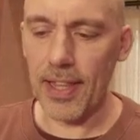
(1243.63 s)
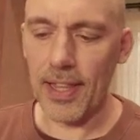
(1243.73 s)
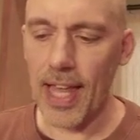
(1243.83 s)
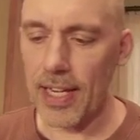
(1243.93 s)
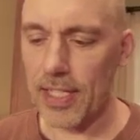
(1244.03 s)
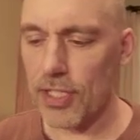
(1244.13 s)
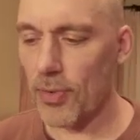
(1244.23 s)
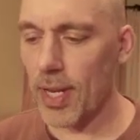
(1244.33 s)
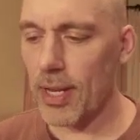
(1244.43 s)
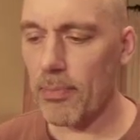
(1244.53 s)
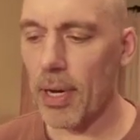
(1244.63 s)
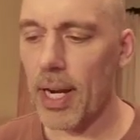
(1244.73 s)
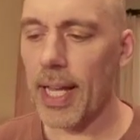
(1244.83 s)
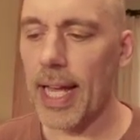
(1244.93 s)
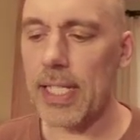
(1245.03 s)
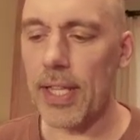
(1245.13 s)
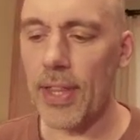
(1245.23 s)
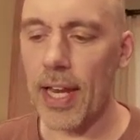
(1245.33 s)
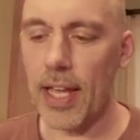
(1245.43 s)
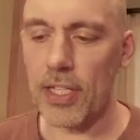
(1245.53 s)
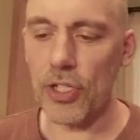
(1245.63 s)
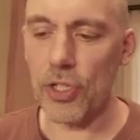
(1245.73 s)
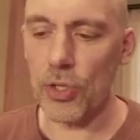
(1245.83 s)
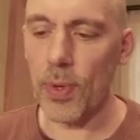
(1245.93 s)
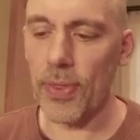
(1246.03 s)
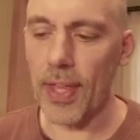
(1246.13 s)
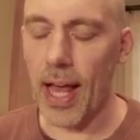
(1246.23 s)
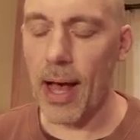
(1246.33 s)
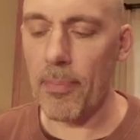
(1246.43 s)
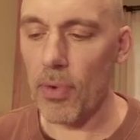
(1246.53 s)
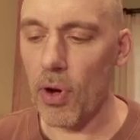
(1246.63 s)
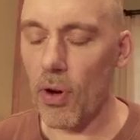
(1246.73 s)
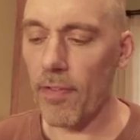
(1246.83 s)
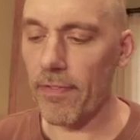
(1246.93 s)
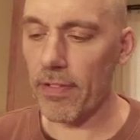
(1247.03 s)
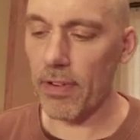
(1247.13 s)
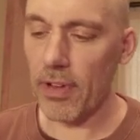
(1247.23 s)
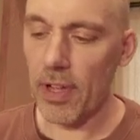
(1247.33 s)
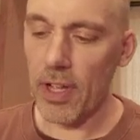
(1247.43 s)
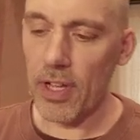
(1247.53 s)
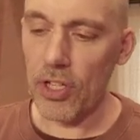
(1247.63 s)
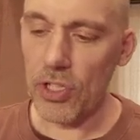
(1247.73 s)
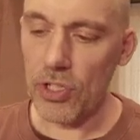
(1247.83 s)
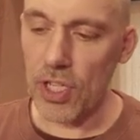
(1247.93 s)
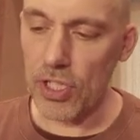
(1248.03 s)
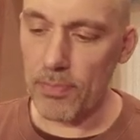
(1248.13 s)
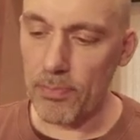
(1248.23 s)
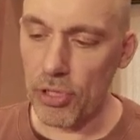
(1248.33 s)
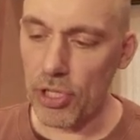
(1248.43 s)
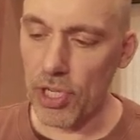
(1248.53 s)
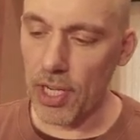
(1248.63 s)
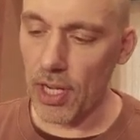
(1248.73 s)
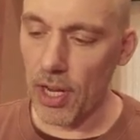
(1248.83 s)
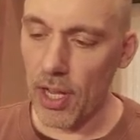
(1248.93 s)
that extreme, but I guess that has to do with that I'm often just pushing